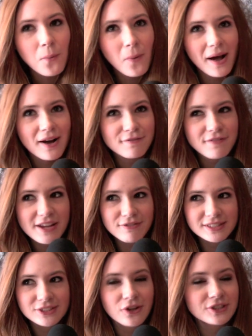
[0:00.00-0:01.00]
Well,
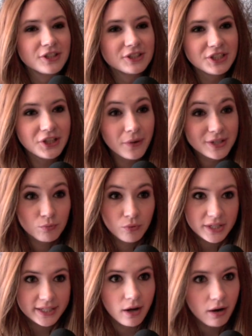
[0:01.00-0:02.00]
favourite Doctor, it's
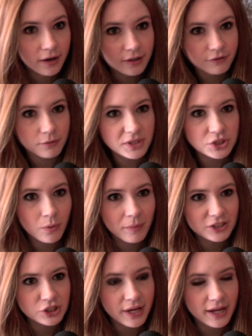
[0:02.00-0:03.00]
really hard for me to
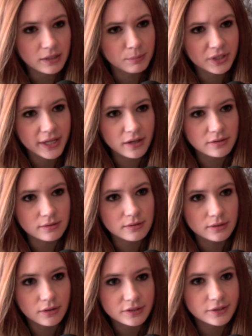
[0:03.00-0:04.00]
imagine anybody else as
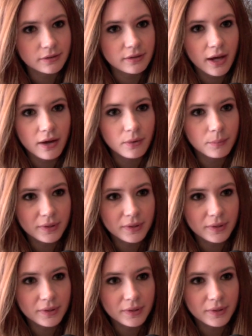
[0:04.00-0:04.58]
the Doctor now,